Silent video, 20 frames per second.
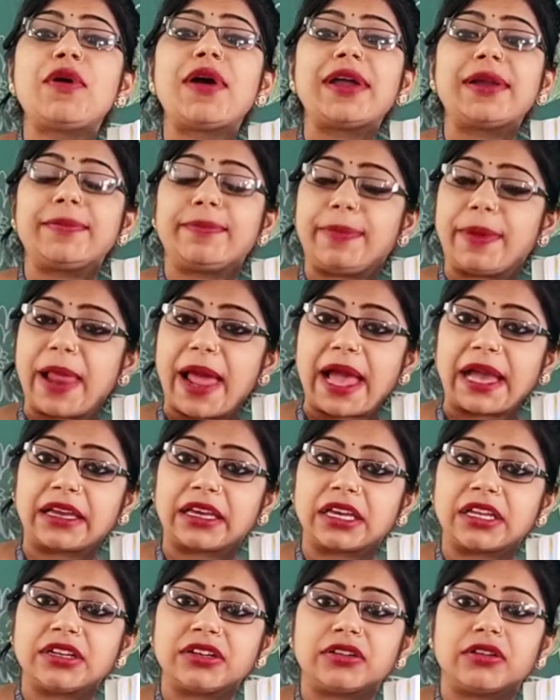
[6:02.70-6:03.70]
and
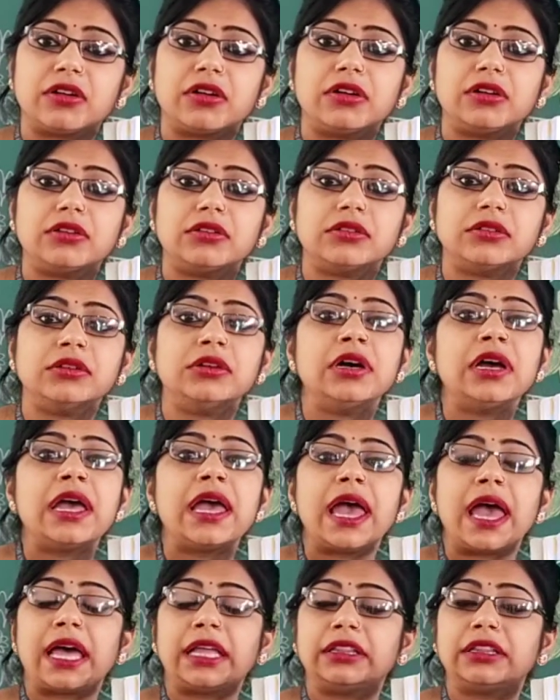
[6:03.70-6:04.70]
black in color,
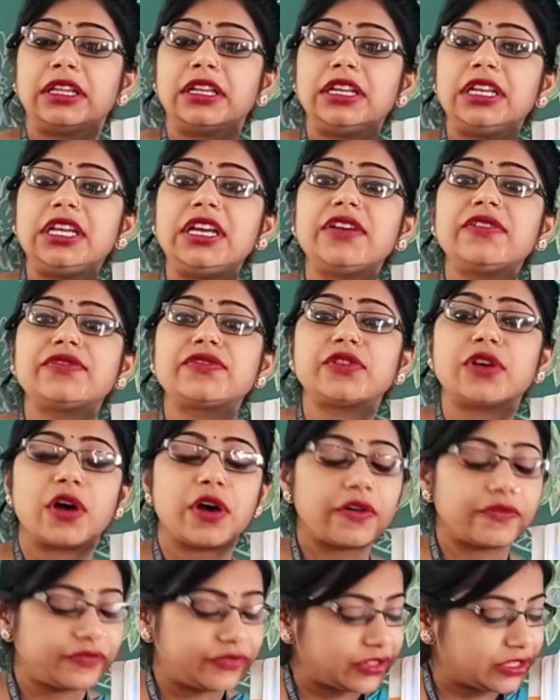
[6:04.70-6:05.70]
and the leaves
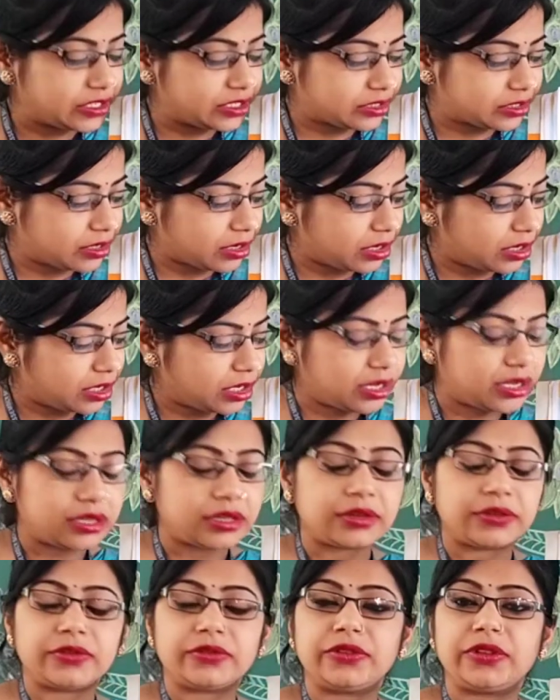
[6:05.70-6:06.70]
of
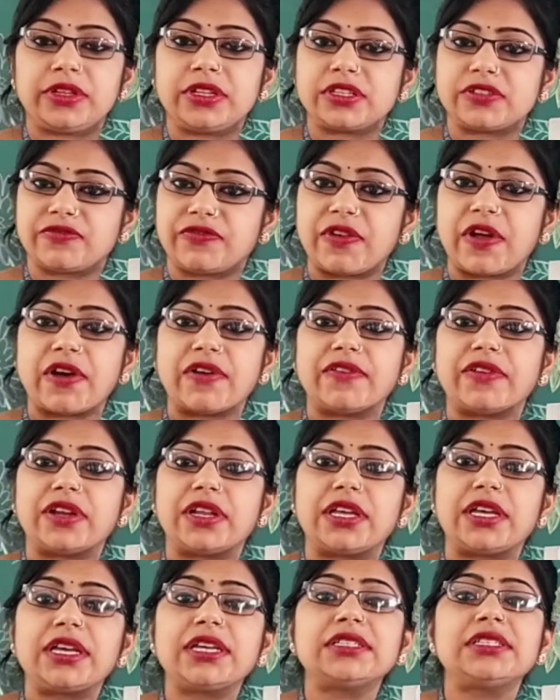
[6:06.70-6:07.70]
this flower
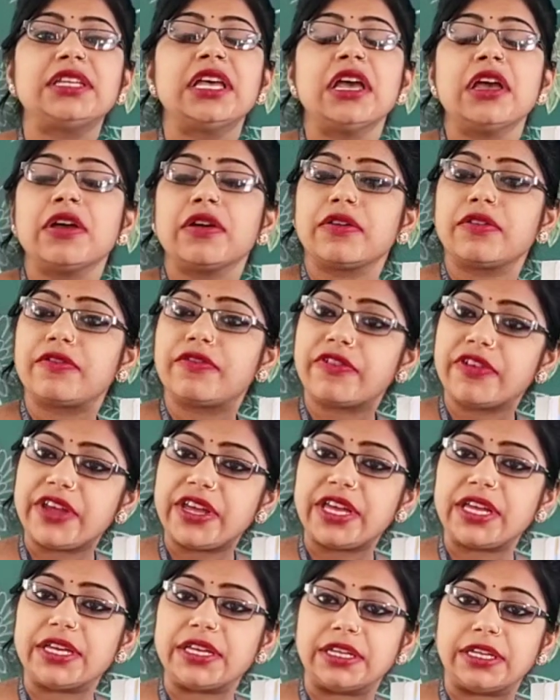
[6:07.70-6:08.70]
is
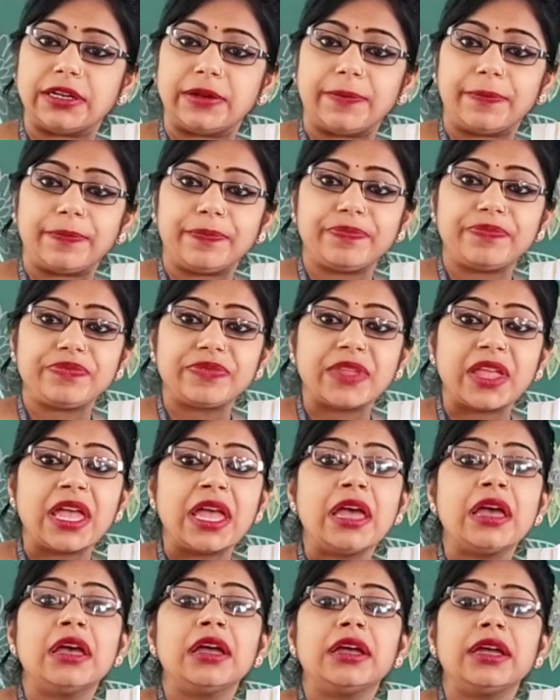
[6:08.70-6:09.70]
green.
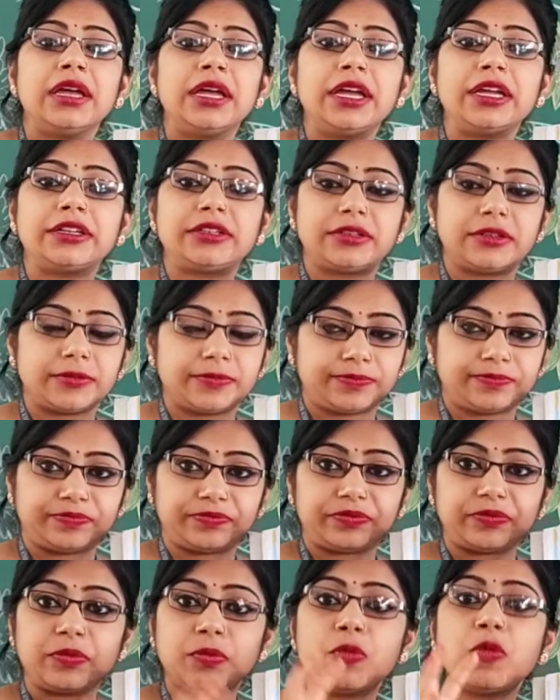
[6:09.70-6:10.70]
It
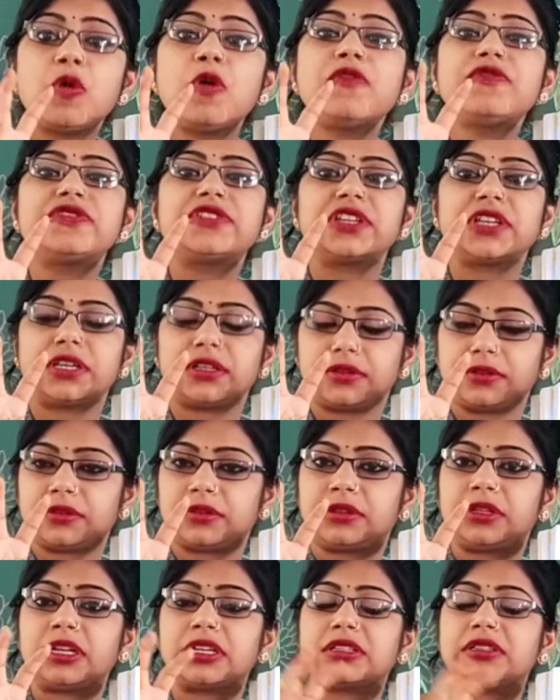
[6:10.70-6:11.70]
moves.
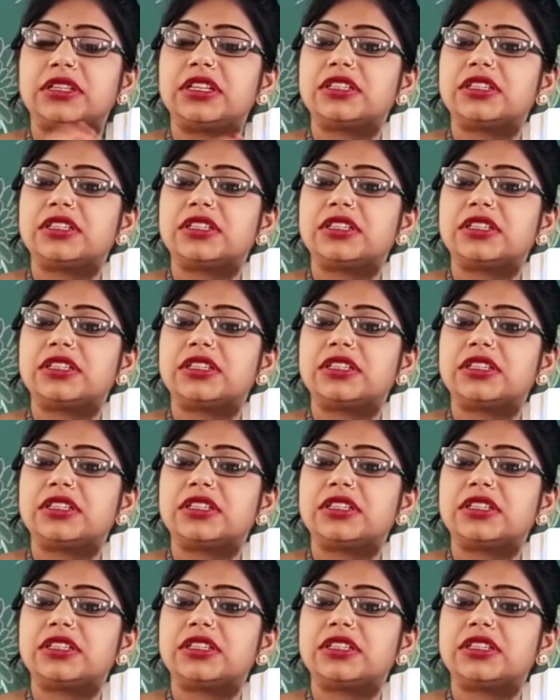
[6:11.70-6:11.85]
The